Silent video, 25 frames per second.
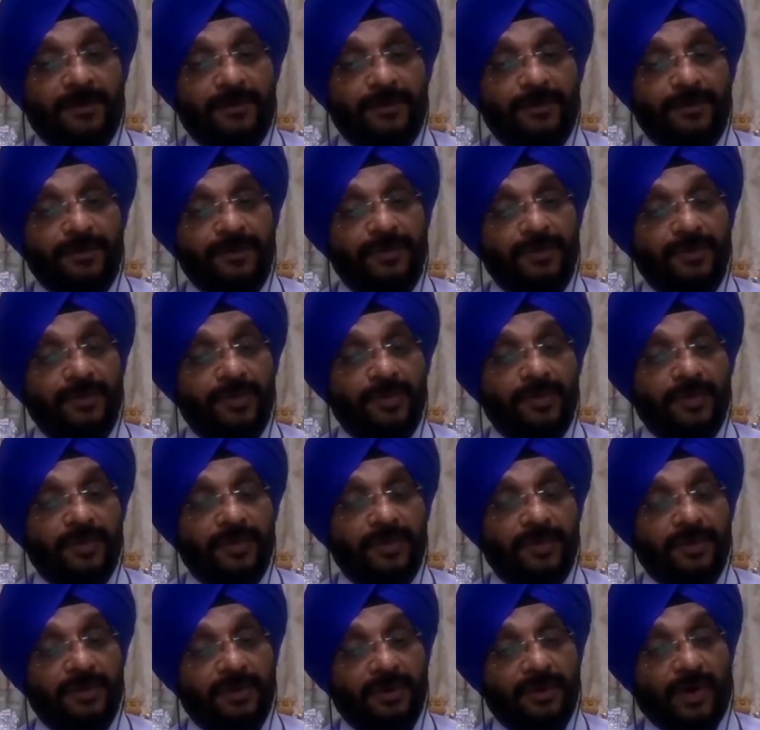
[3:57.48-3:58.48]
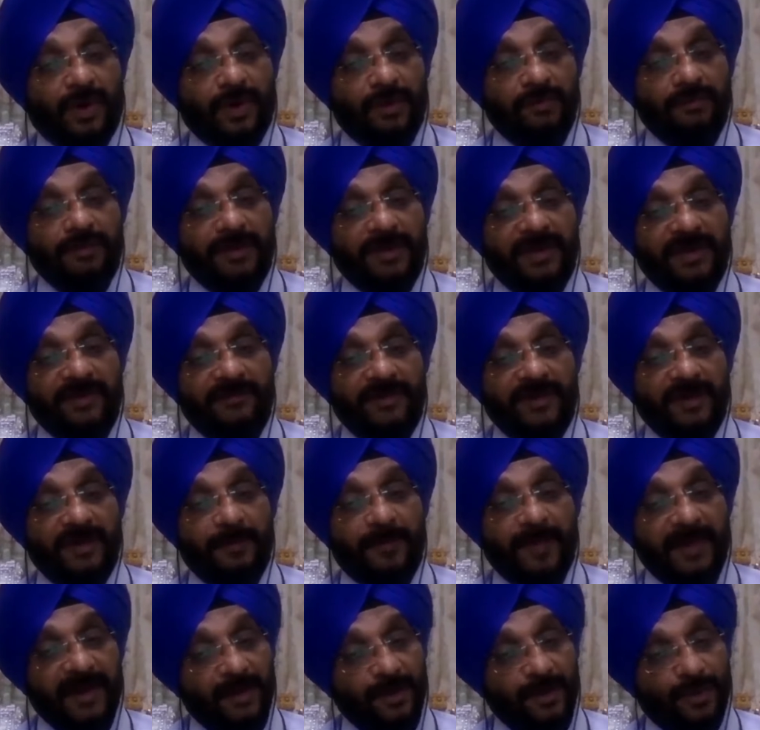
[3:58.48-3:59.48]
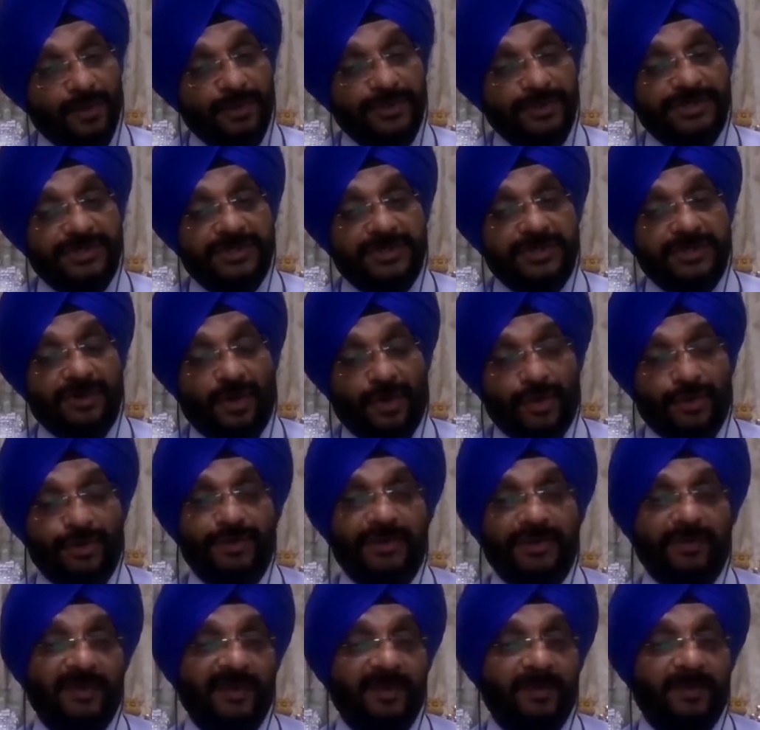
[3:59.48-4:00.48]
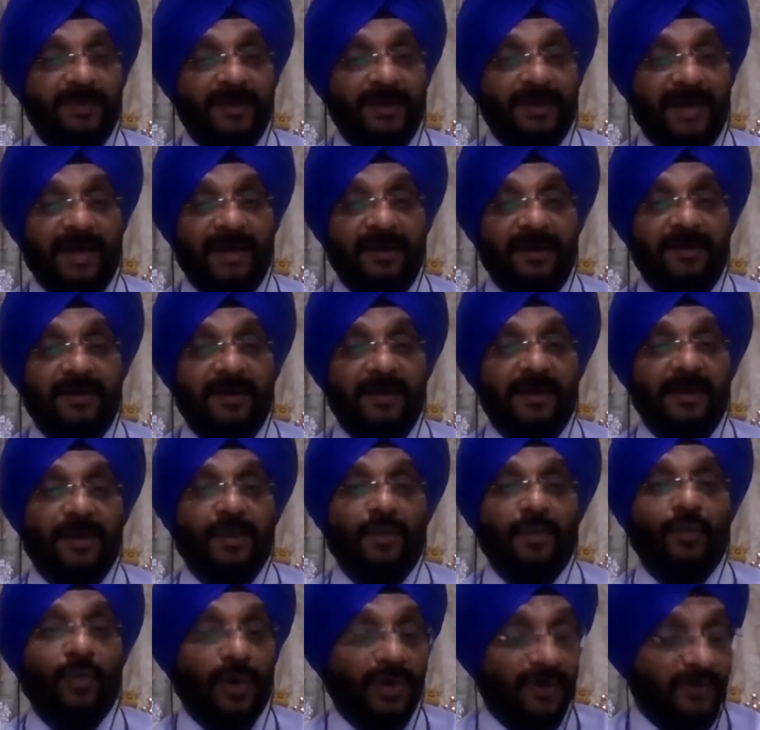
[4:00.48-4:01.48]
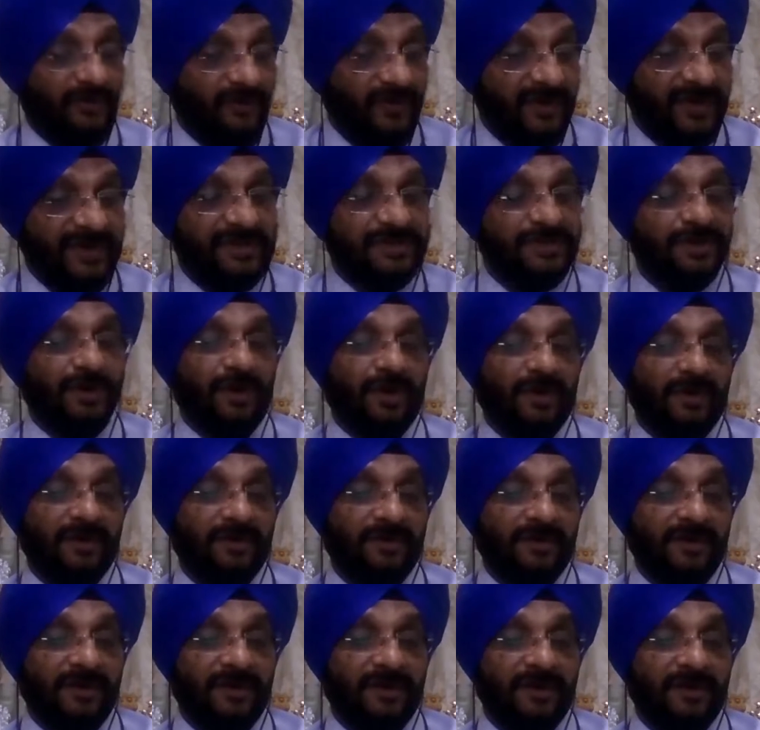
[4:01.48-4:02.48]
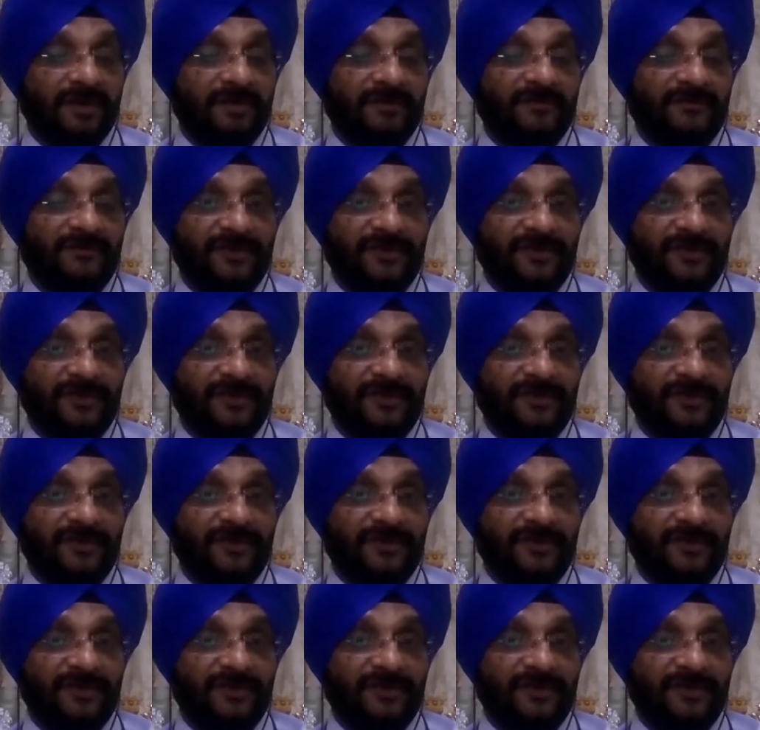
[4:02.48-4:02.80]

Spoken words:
to give the payloads onto the people. And what we saw, the